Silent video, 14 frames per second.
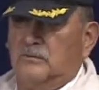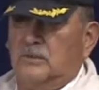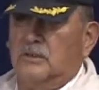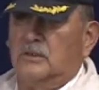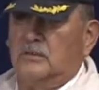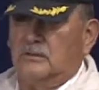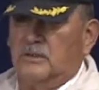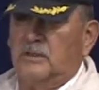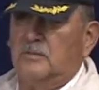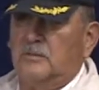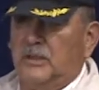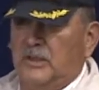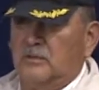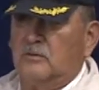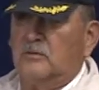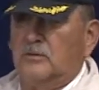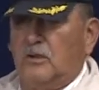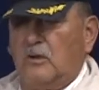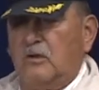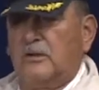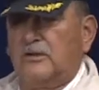yeah. V-mail, they
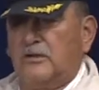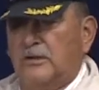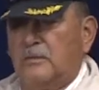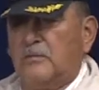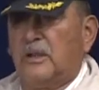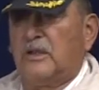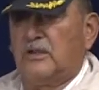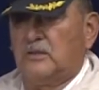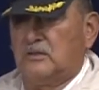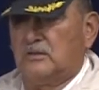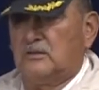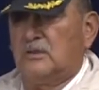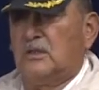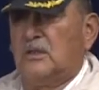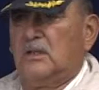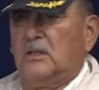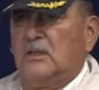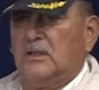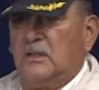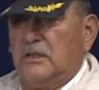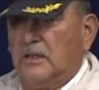call it V-mail.
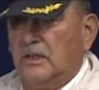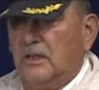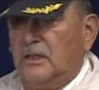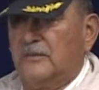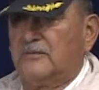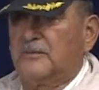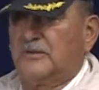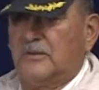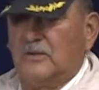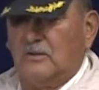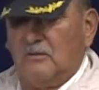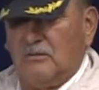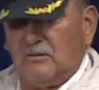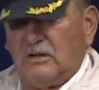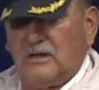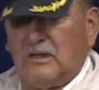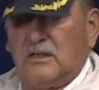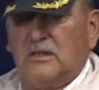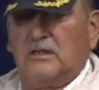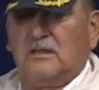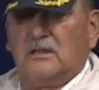Yeah, that's what they called it.
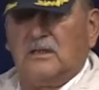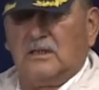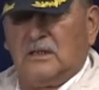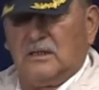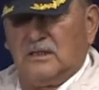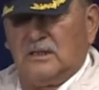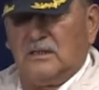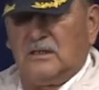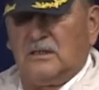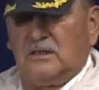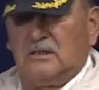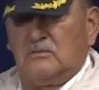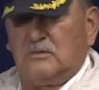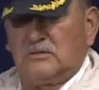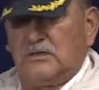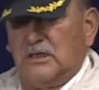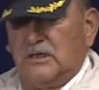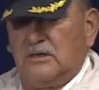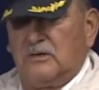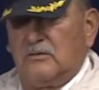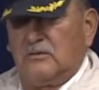And uh, it was
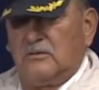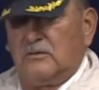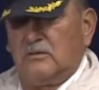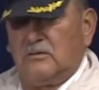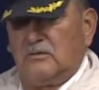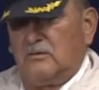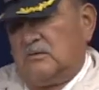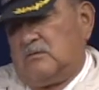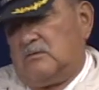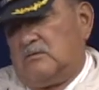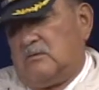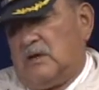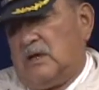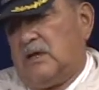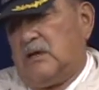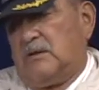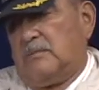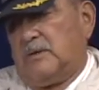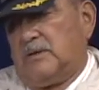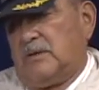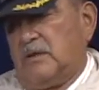not a, you could, you could write
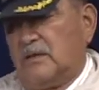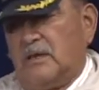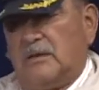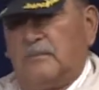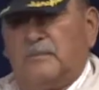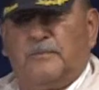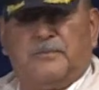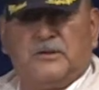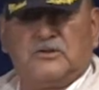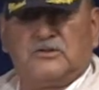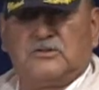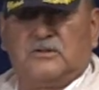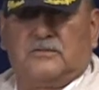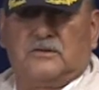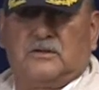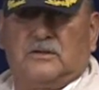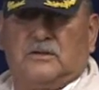it, but they take pictures of it.